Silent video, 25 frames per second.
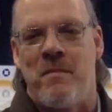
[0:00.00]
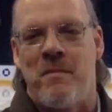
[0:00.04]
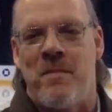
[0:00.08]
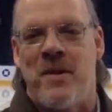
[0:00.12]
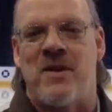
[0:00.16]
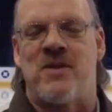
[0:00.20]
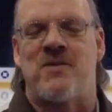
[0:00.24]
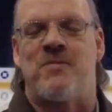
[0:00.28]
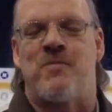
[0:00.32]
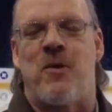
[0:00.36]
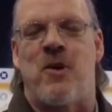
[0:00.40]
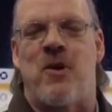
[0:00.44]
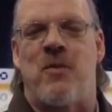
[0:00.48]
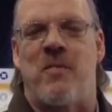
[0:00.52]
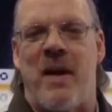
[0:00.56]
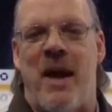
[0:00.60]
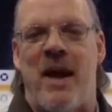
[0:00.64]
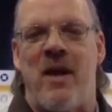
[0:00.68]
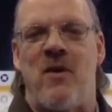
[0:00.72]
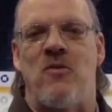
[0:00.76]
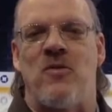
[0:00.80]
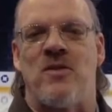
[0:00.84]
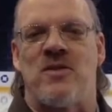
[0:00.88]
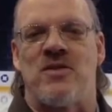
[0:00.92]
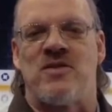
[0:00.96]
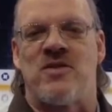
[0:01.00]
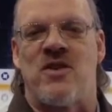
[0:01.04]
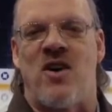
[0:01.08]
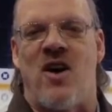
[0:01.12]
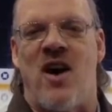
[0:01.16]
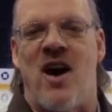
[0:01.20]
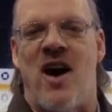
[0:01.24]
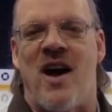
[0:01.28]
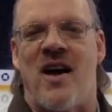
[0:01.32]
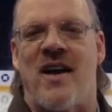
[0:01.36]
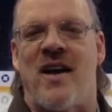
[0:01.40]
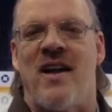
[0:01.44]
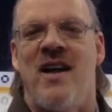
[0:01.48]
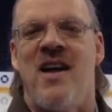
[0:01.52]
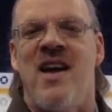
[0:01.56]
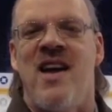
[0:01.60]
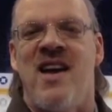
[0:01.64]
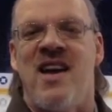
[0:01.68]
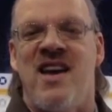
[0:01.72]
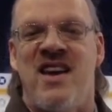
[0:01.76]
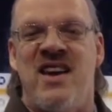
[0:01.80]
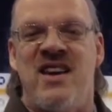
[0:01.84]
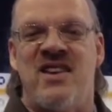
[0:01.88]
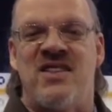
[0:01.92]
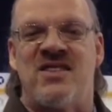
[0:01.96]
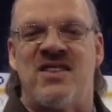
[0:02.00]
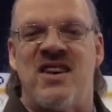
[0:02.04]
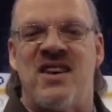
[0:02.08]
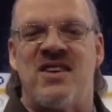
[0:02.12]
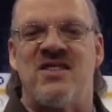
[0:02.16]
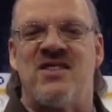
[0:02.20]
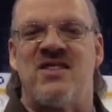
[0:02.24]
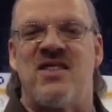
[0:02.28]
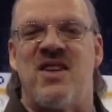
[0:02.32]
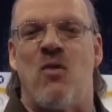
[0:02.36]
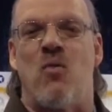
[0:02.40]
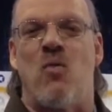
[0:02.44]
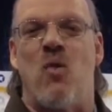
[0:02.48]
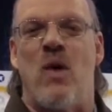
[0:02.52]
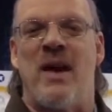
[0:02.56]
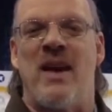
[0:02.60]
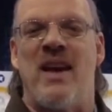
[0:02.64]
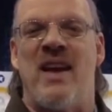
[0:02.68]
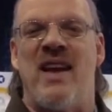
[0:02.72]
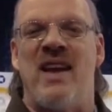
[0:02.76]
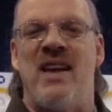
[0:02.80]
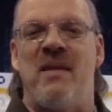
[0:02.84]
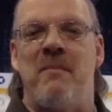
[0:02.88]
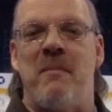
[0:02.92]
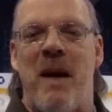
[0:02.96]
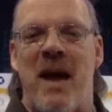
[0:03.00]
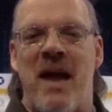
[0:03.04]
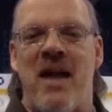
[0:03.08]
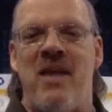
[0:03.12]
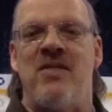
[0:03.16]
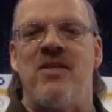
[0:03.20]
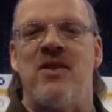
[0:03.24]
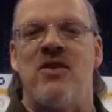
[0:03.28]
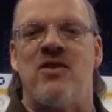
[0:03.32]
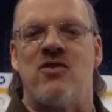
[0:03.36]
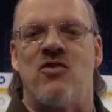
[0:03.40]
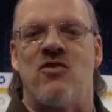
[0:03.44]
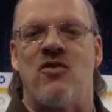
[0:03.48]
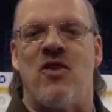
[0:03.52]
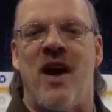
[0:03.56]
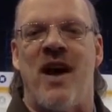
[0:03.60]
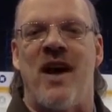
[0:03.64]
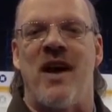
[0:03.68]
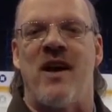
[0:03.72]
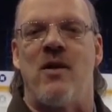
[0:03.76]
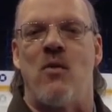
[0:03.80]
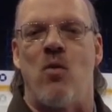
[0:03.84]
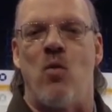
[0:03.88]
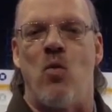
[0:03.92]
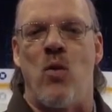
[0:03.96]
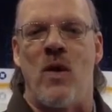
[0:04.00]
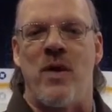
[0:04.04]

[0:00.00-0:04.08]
Pittsburgh Penguins talk, he says that when he made the trade